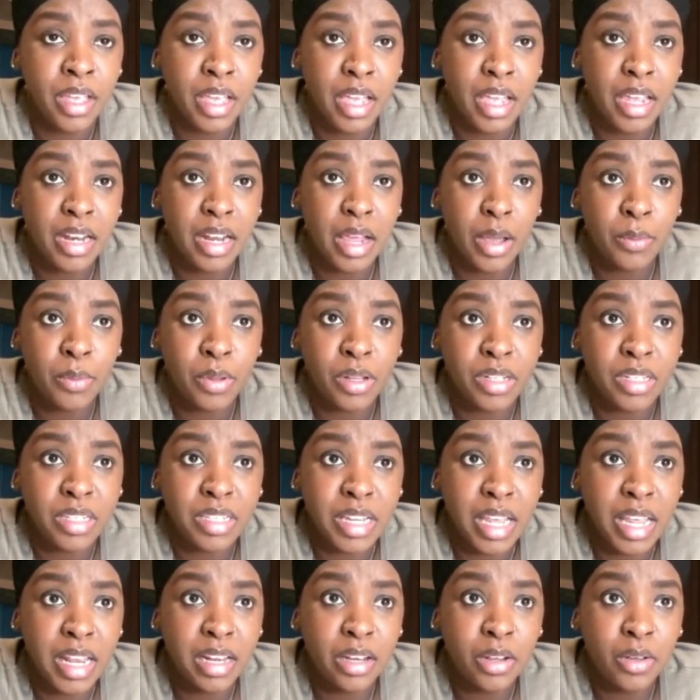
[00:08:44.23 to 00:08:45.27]
And I will
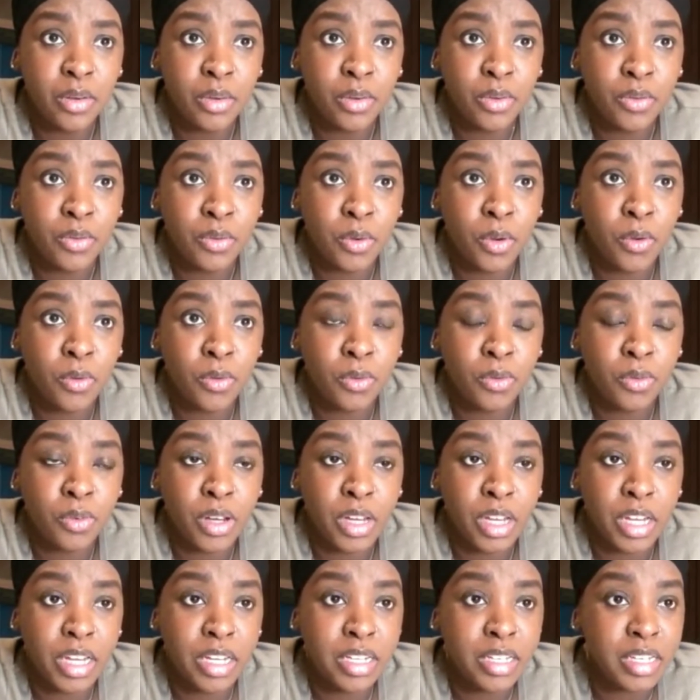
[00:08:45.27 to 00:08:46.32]
tell you for
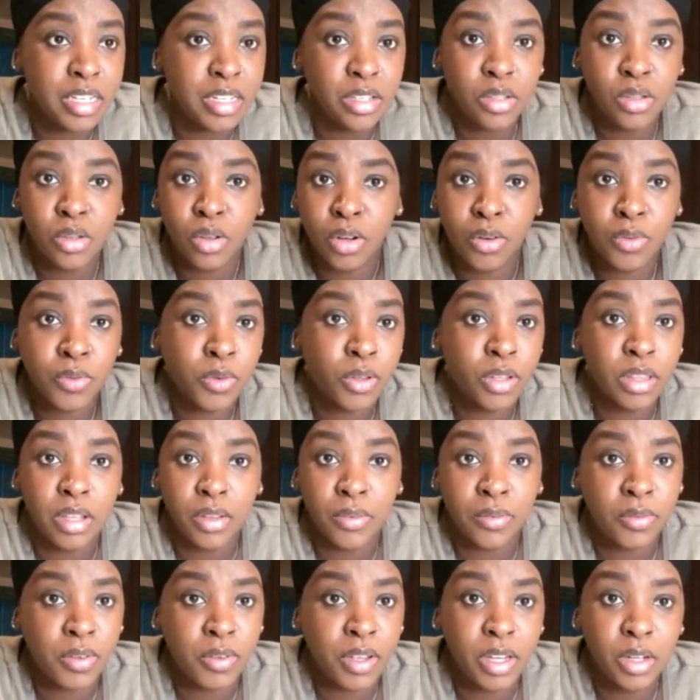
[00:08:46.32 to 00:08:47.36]
free, it is not for
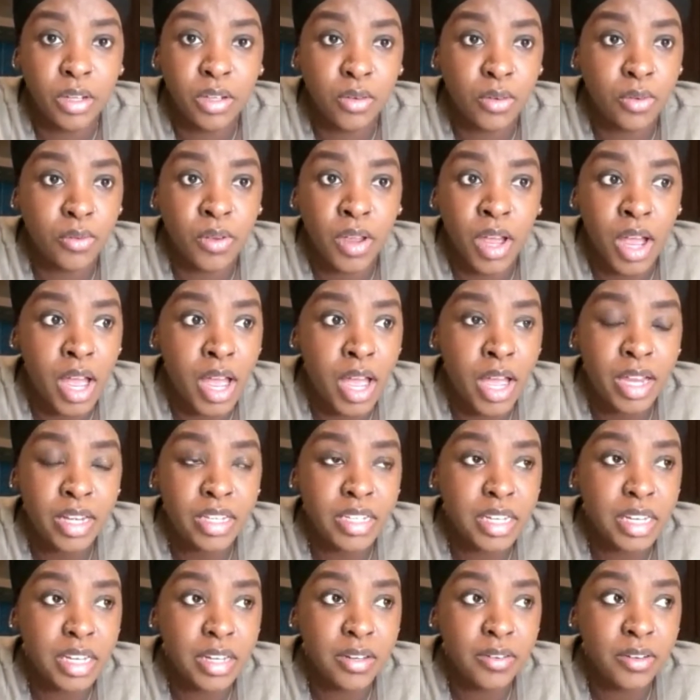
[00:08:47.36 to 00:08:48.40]
the faint of
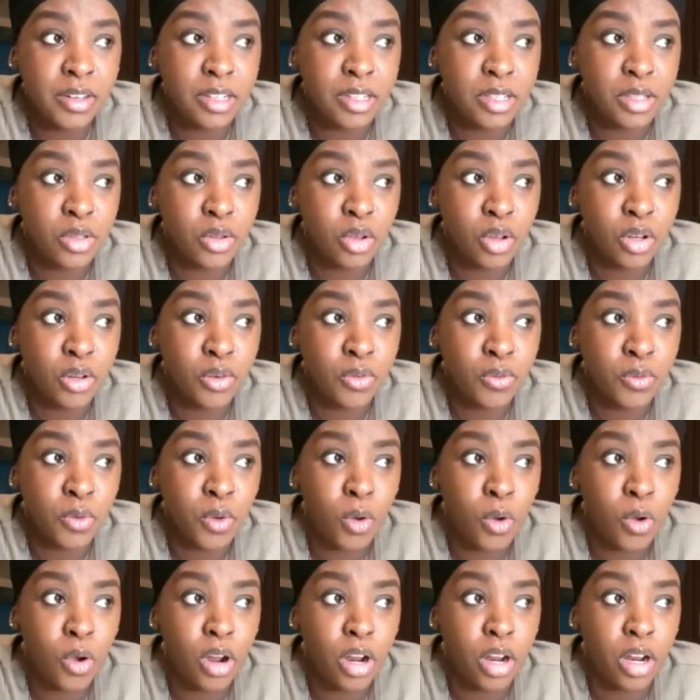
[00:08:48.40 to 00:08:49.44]
heart. It is not
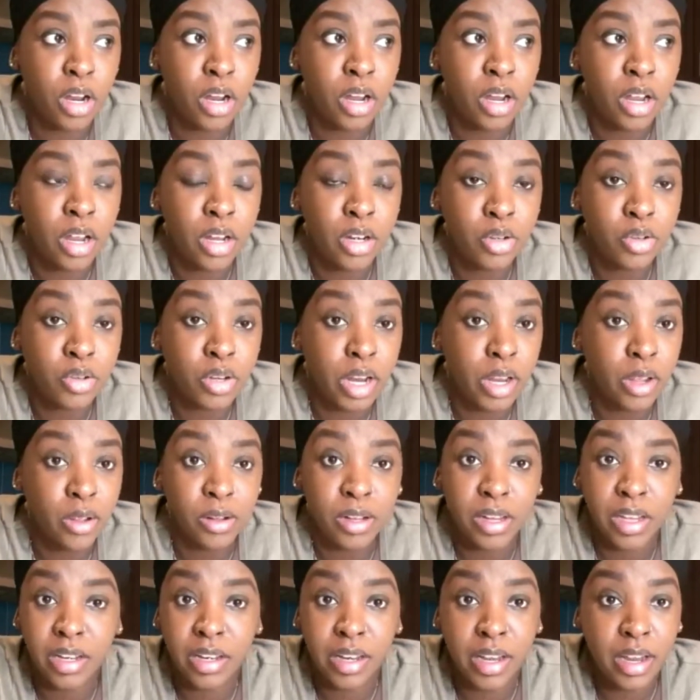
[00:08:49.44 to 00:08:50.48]
for
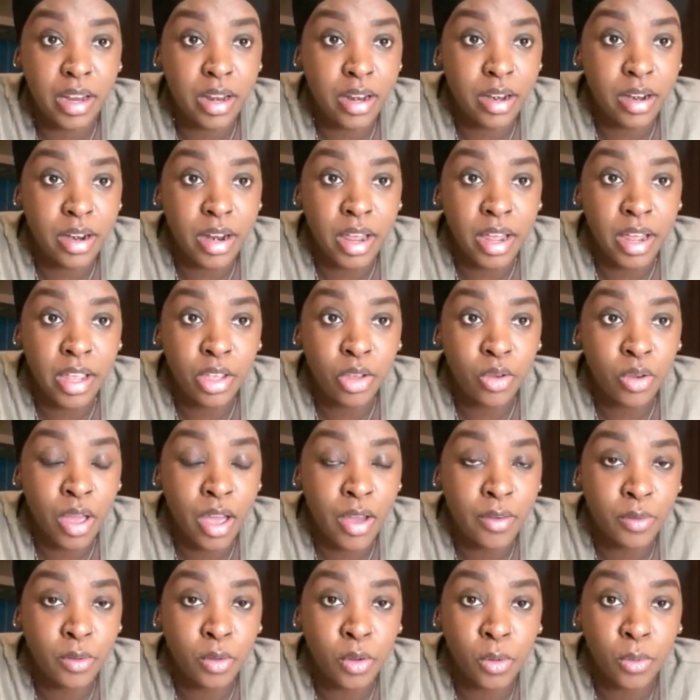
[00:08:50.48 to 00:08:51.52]
trial and error. You
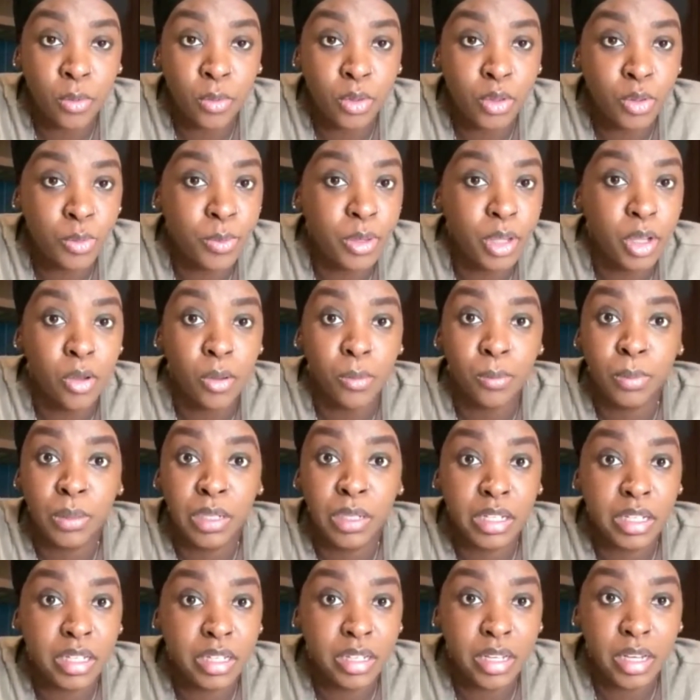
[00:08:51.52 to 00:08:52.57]
have to be
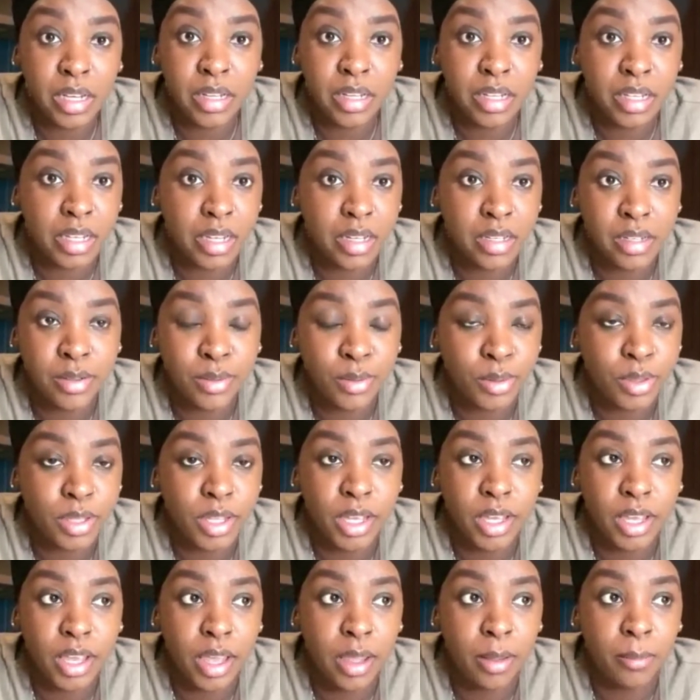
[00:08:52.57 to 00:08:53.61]
completely dedicated to
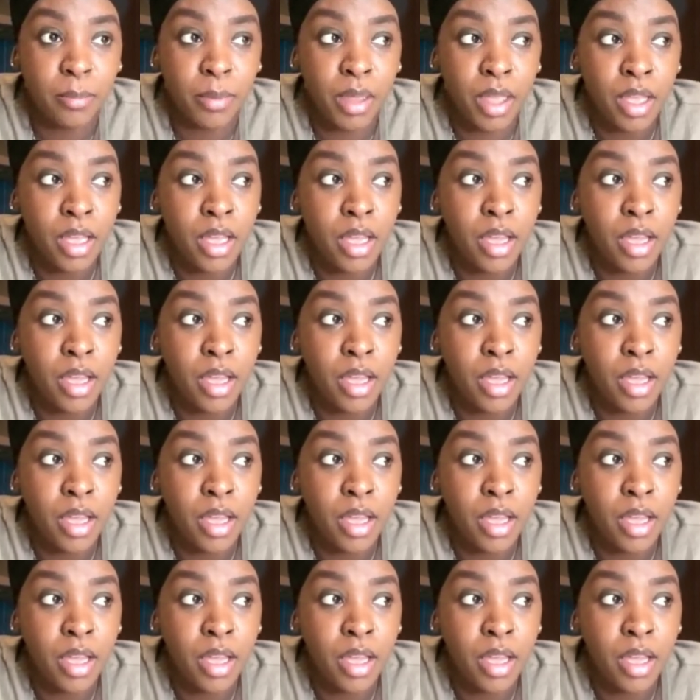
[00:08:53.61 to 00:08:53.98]
the game.